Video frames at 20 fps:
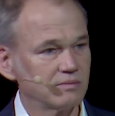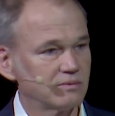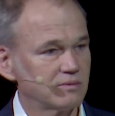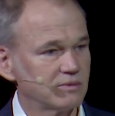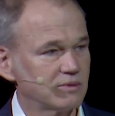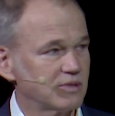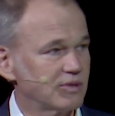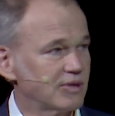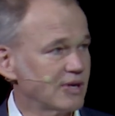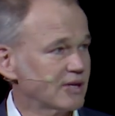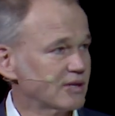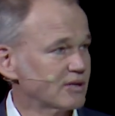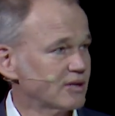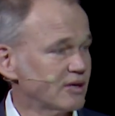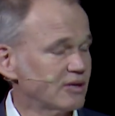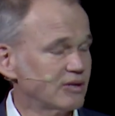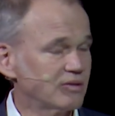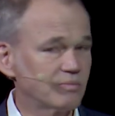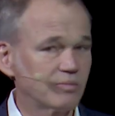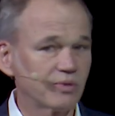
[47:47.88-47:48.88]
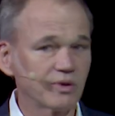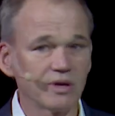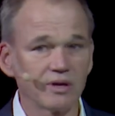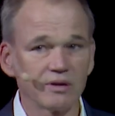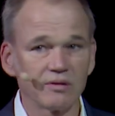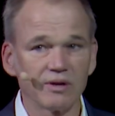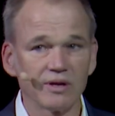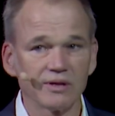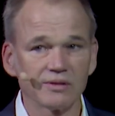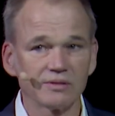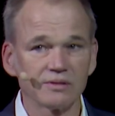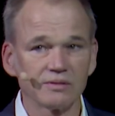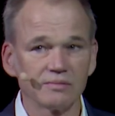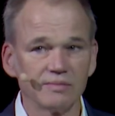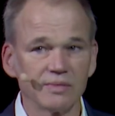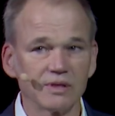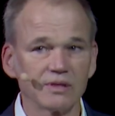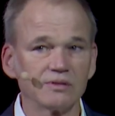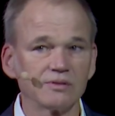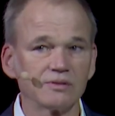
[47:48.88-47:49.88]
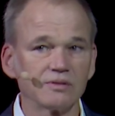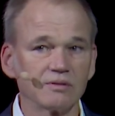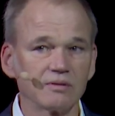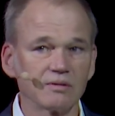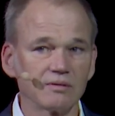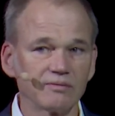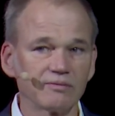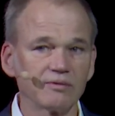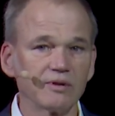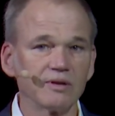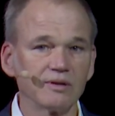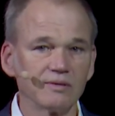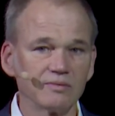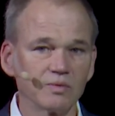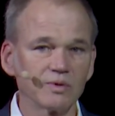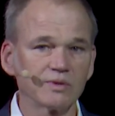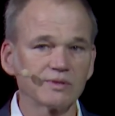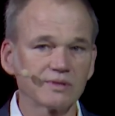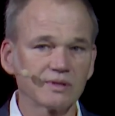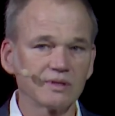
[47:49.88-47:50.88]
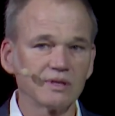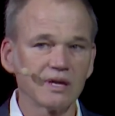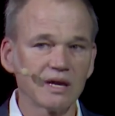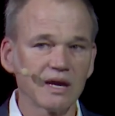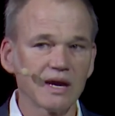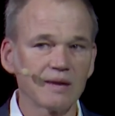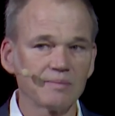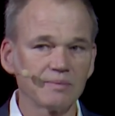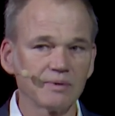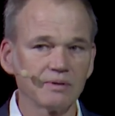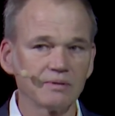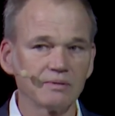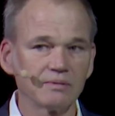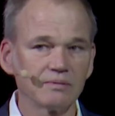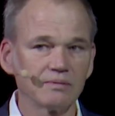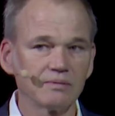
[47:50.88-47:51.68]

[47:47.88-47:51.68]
to that kind of progress because they're afraid of what's going to happen.